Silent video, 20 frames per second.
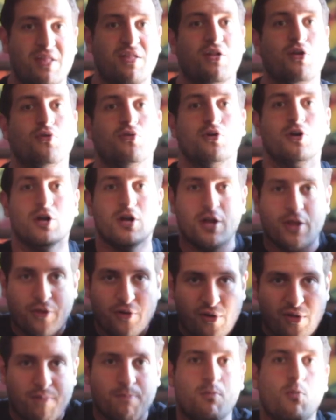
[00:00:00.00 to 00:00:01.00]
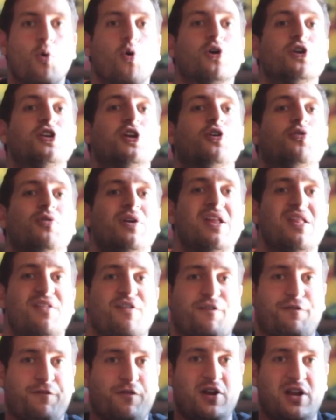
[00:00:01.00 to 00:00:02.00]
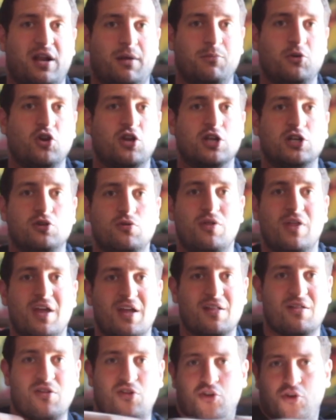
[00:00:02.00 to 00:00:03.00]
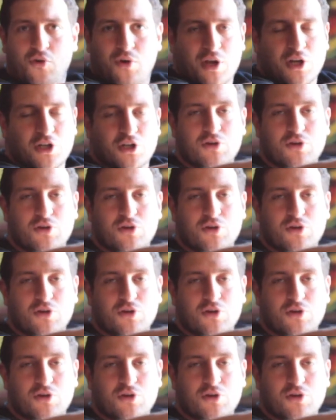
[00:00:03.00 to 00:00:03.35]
So there's more degrees of freedom. You can do this, you can